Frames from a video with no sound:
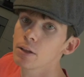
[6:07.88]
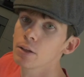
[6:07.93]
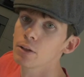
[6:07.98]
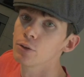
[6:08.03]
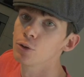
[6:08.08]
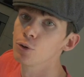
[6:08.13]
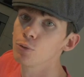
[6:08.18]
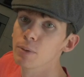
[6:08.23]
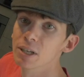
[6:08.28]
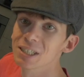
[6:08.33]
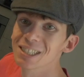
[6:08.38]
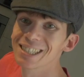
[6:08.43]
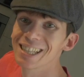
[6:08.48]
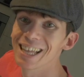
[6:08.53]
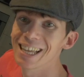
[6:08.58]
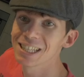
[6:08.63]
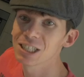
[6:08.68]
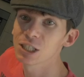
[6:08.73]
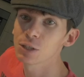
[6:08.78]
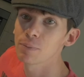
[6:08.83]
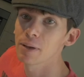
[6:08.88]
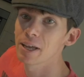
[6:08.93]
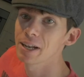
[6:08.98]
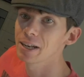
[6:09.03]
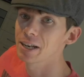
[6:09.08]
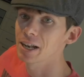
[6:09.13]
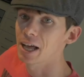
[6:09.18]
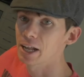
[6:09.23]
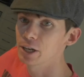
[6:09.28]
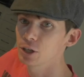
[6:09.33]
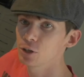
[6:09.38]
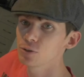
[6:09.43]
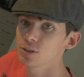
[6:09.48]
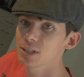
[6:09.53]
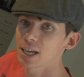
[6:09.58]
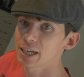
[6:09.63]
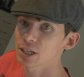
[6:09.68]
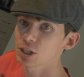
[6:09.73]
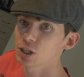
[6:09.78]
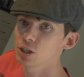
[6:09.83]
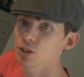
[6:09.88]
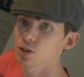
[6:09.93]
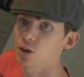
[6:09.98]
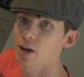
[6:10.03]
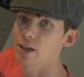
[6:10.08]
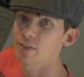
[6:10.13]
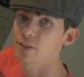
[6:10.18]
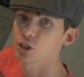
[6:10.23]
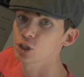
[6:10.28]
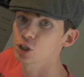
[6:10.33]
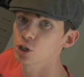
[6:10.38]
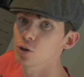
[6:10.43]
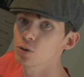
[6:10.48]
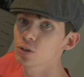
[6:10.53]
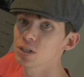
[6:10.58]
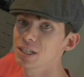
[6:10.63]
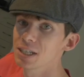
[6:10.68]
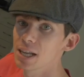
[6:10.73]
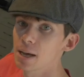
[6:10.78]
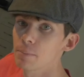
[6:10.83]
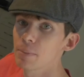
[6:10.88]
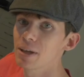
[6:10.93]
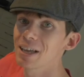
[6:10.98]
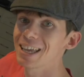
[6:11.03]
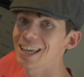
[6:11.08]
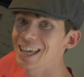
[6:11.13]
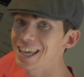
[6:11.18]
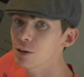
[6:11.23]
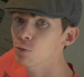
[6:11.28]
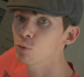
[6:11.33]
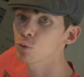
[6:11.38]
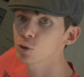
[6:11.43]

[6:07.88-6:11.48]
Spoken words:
You must then spend an unused action die that shows a number equal